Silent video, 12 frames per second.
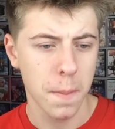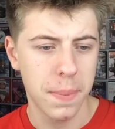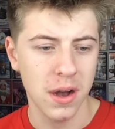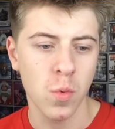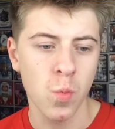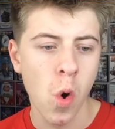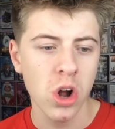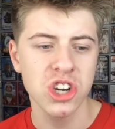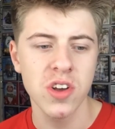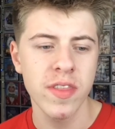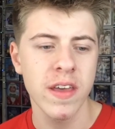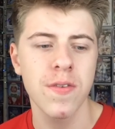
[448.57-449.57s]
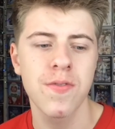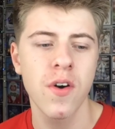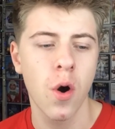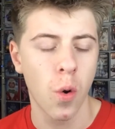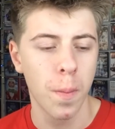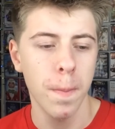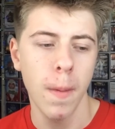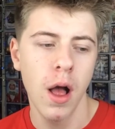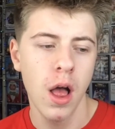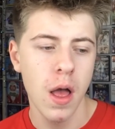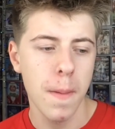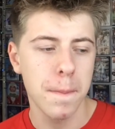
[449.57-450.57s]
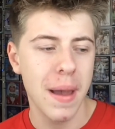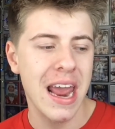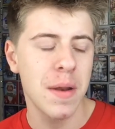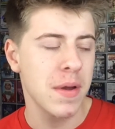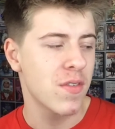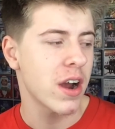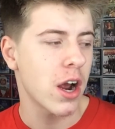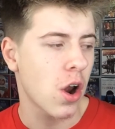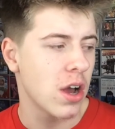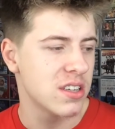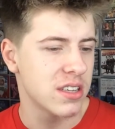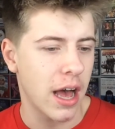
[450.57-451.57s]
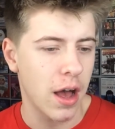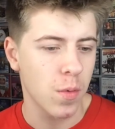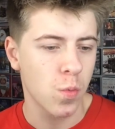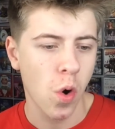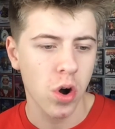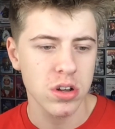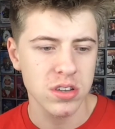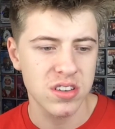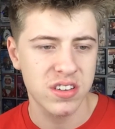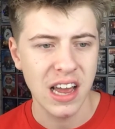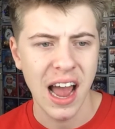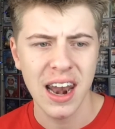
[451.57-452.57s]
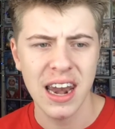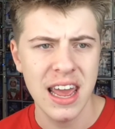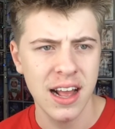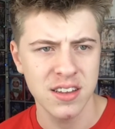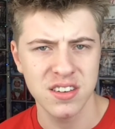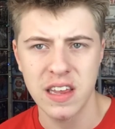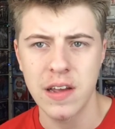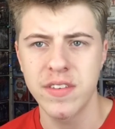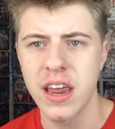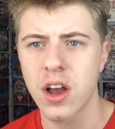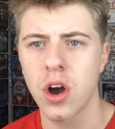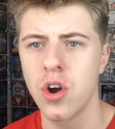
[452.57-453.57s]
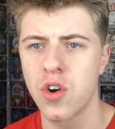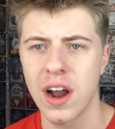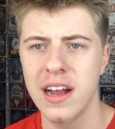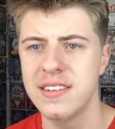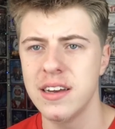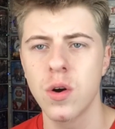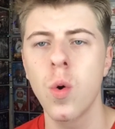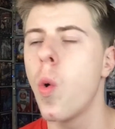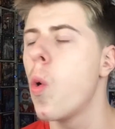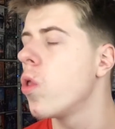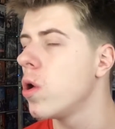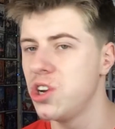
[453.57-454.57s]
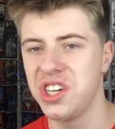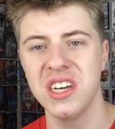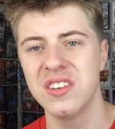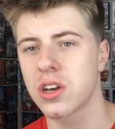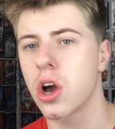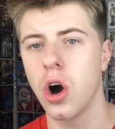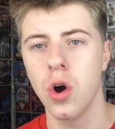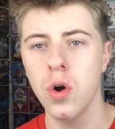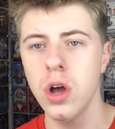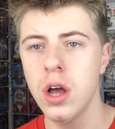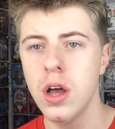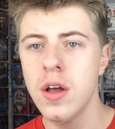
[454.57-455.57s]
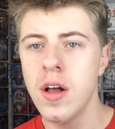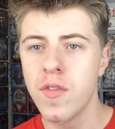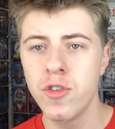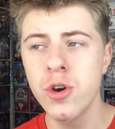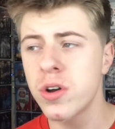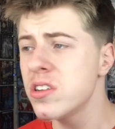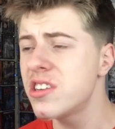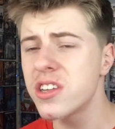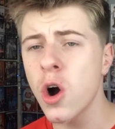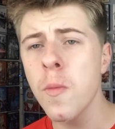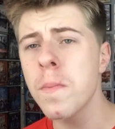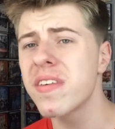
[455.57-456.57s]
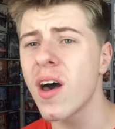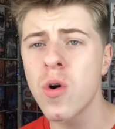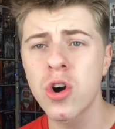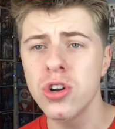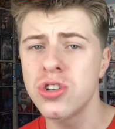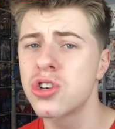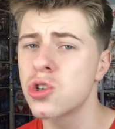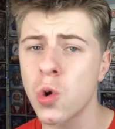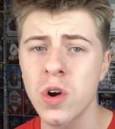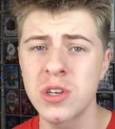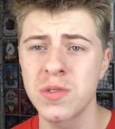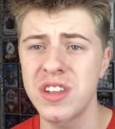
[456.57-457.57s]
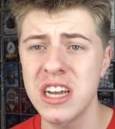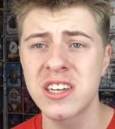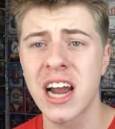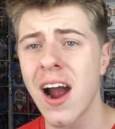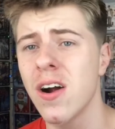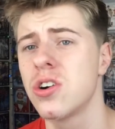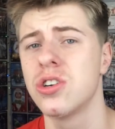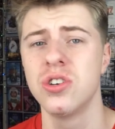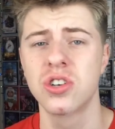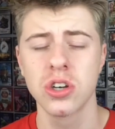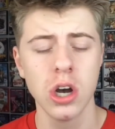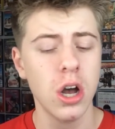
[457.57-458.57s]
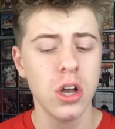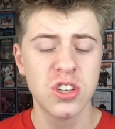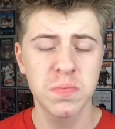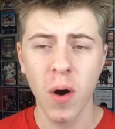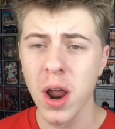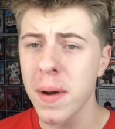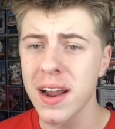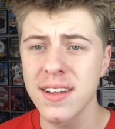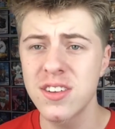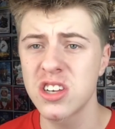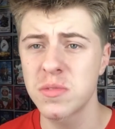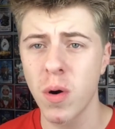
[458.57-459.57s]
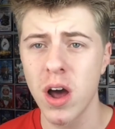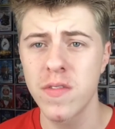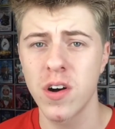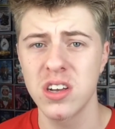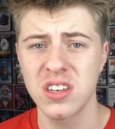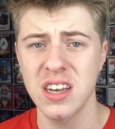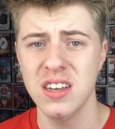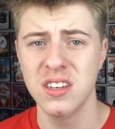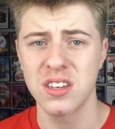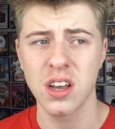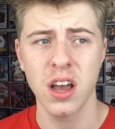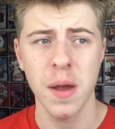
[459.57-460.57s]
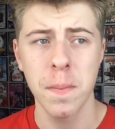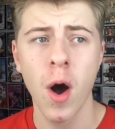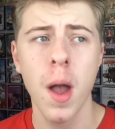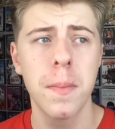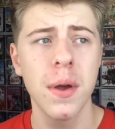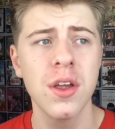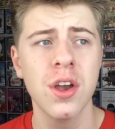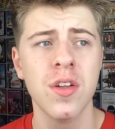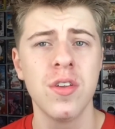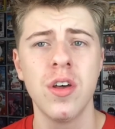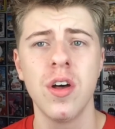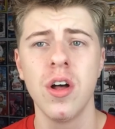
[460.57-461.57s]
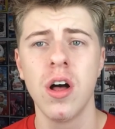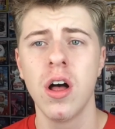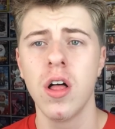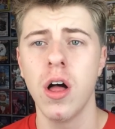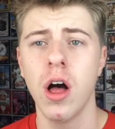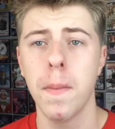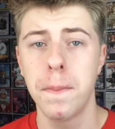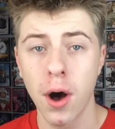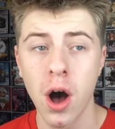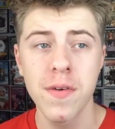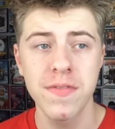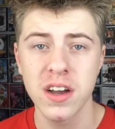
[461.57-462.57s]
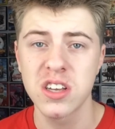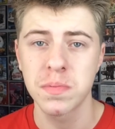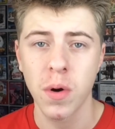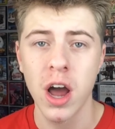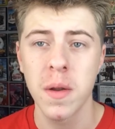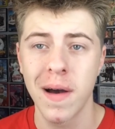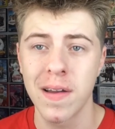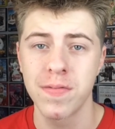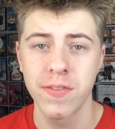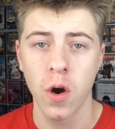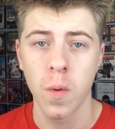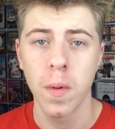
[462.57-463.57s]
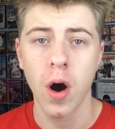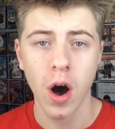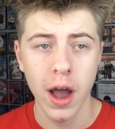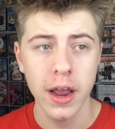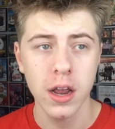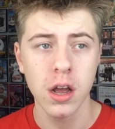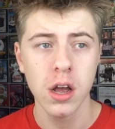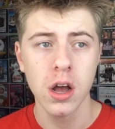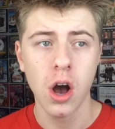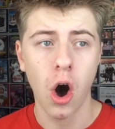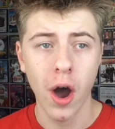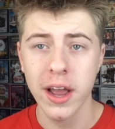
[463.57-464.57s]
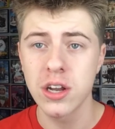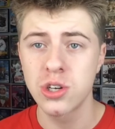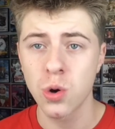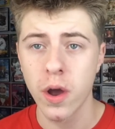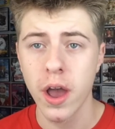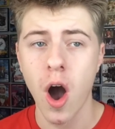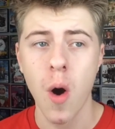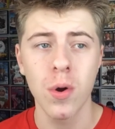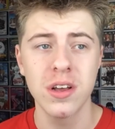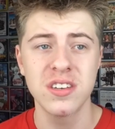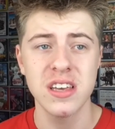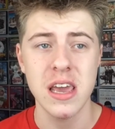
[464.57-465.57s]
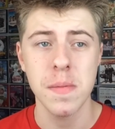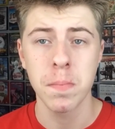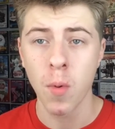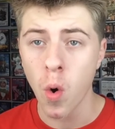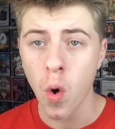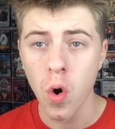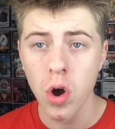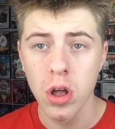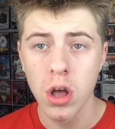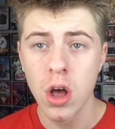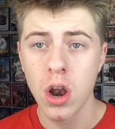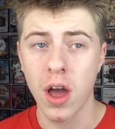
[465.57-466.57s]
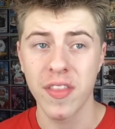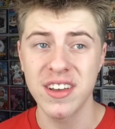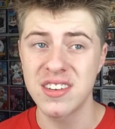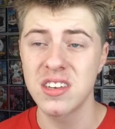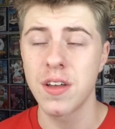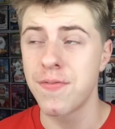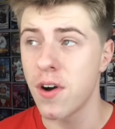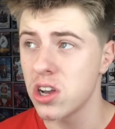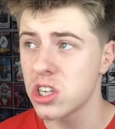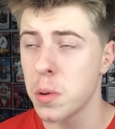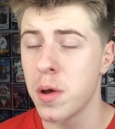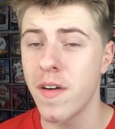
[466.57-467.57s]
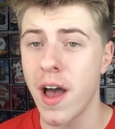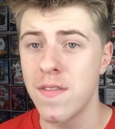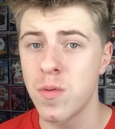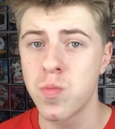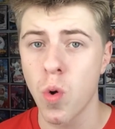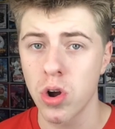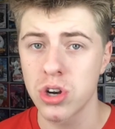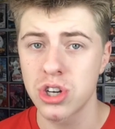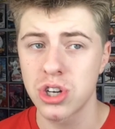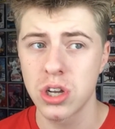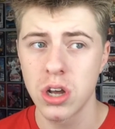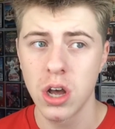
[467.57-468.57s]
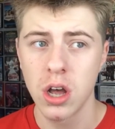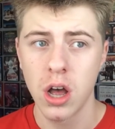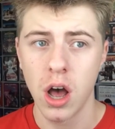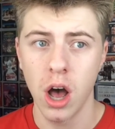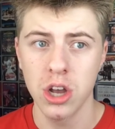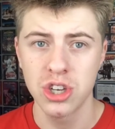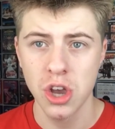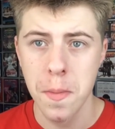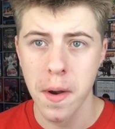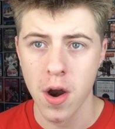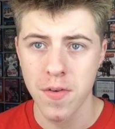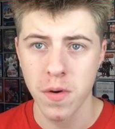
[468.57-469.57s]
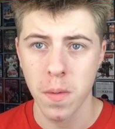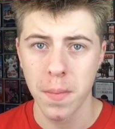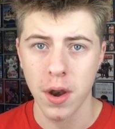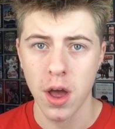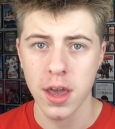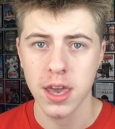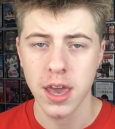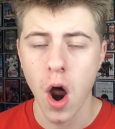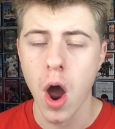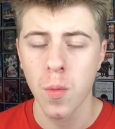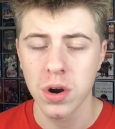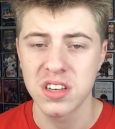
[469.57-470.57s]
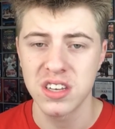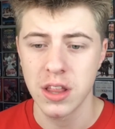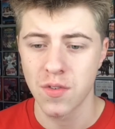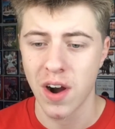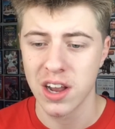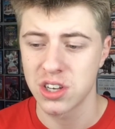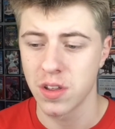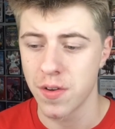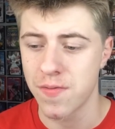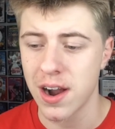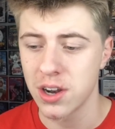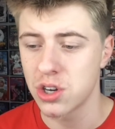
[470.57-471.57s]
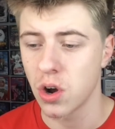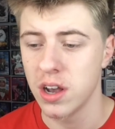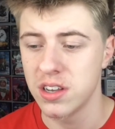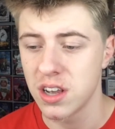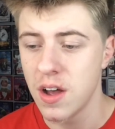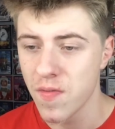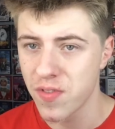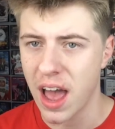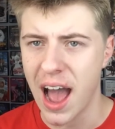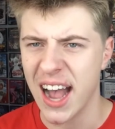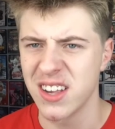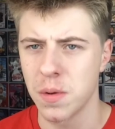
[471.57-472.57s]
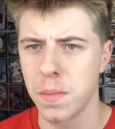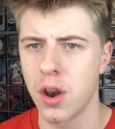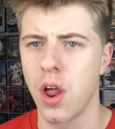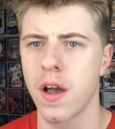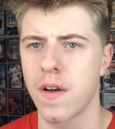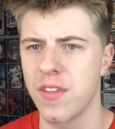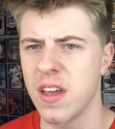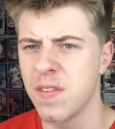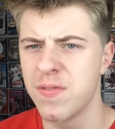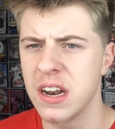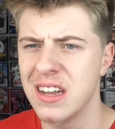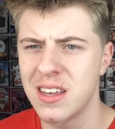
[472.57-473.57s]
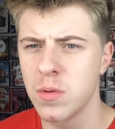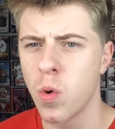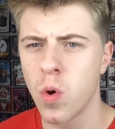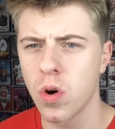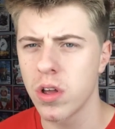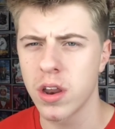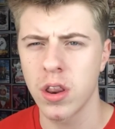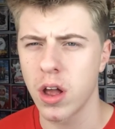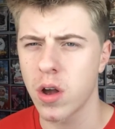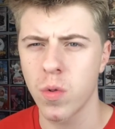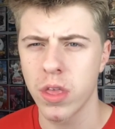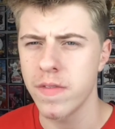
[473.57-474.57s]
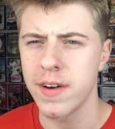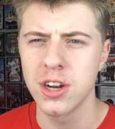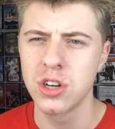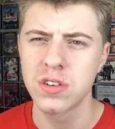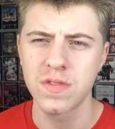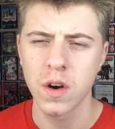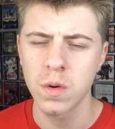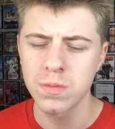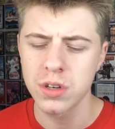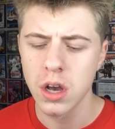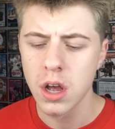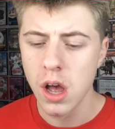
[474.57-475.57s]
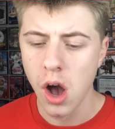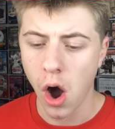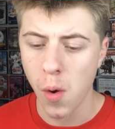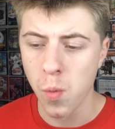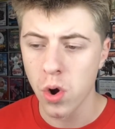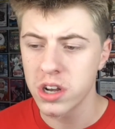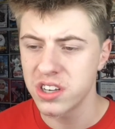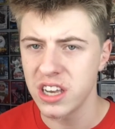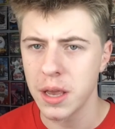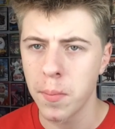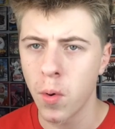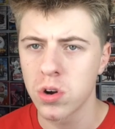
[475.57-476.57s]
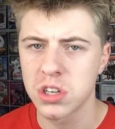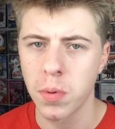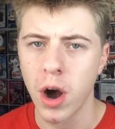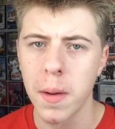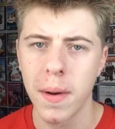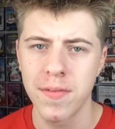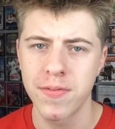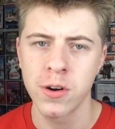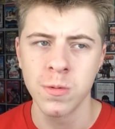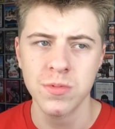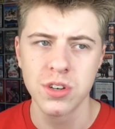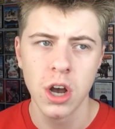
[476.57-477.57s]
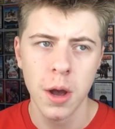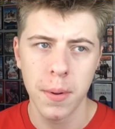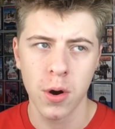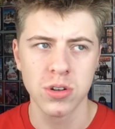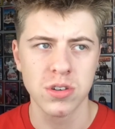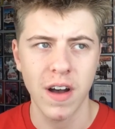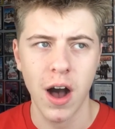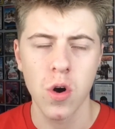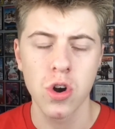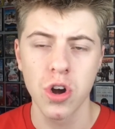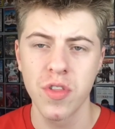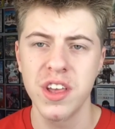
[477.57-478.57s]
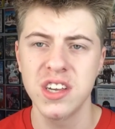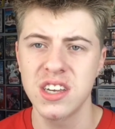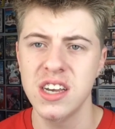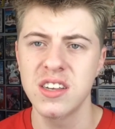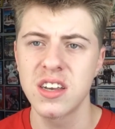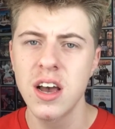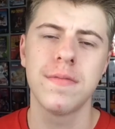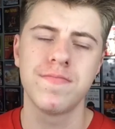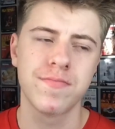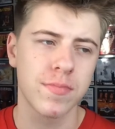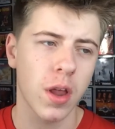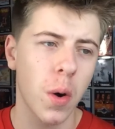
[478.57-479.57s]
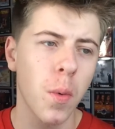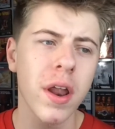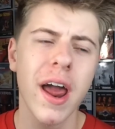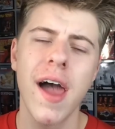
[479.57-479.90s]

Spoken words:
But watching this film made me realise that what Stan Lee and Steve Ditko created all those years ago, you can still tell good stories with these characters. Spider-Man Into the Spider-Verse is, in my opinion, a perfect Spider-Man film. I enjoy it. I want to see more. Like, this is the first time I've ever watched a superhero film and been like, yeah, I want to see the rest of the franchise. That hasn't been like the Infinity War in like all the Avengers films. I want to see more Spider-Man films because of how good this is. I want